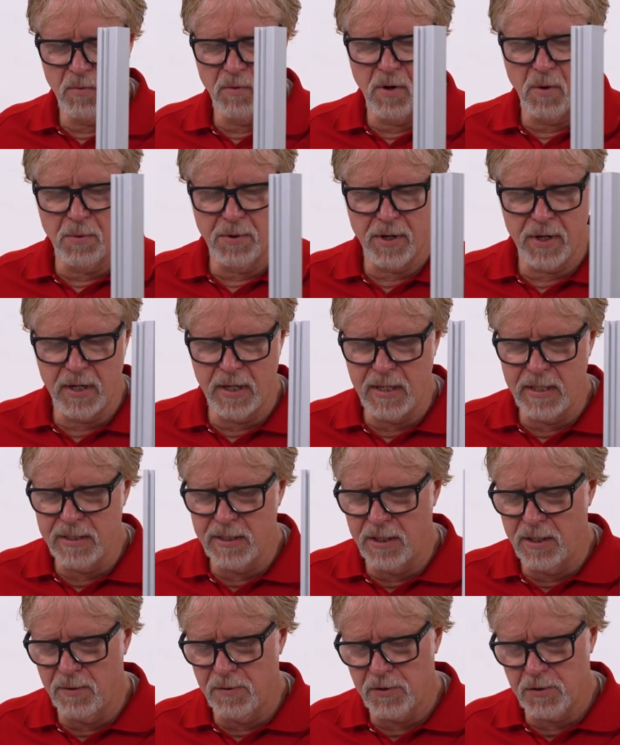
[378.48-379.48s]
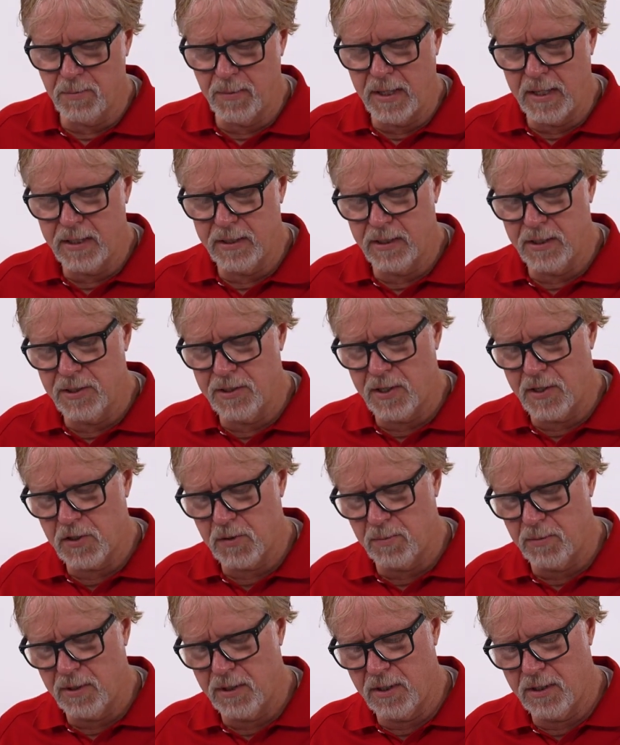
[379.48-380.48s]
what we're going to need to do is make an
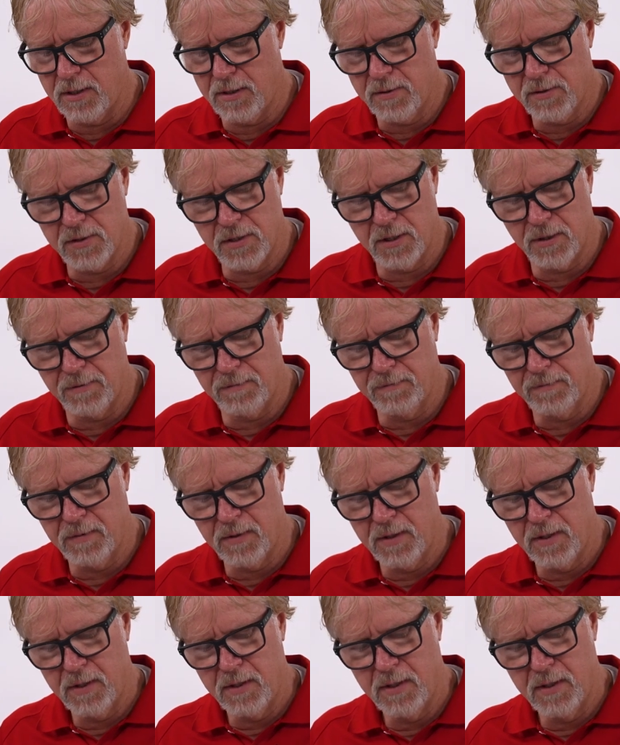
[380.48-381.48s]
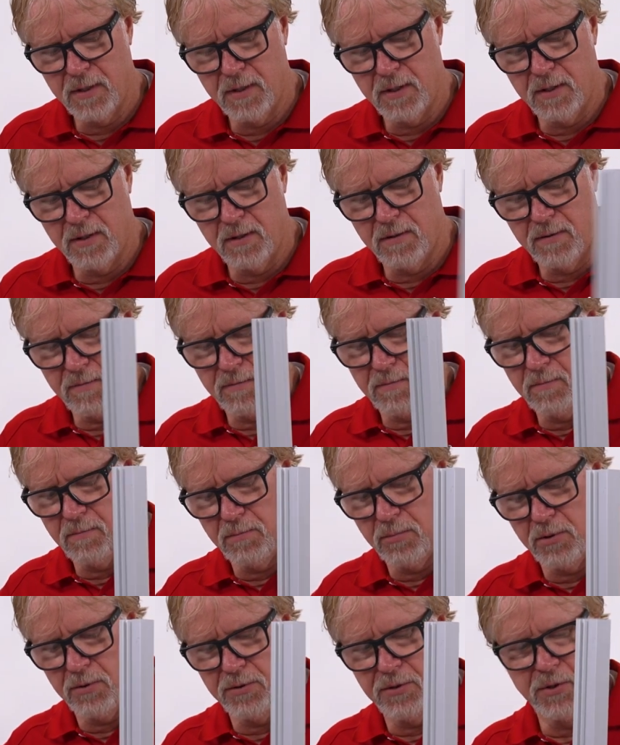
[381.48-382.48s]
adjustment here. So
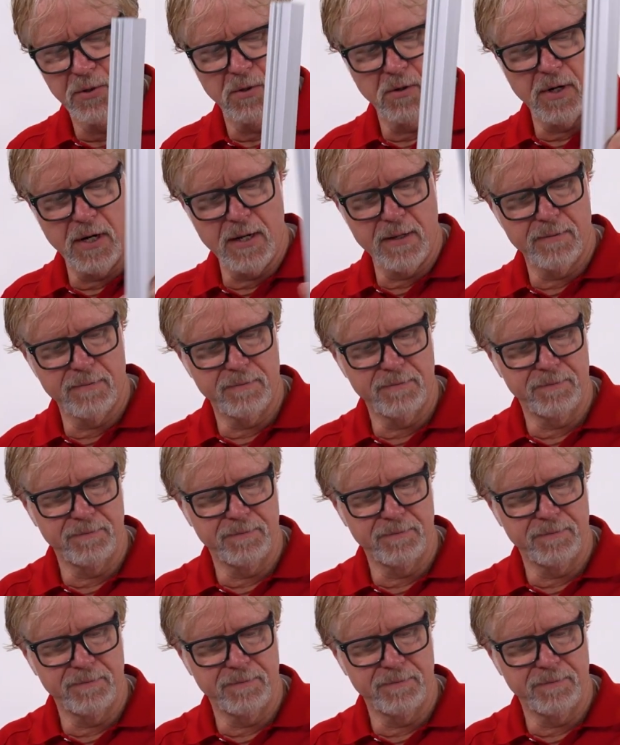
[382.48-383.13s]
pull the door out.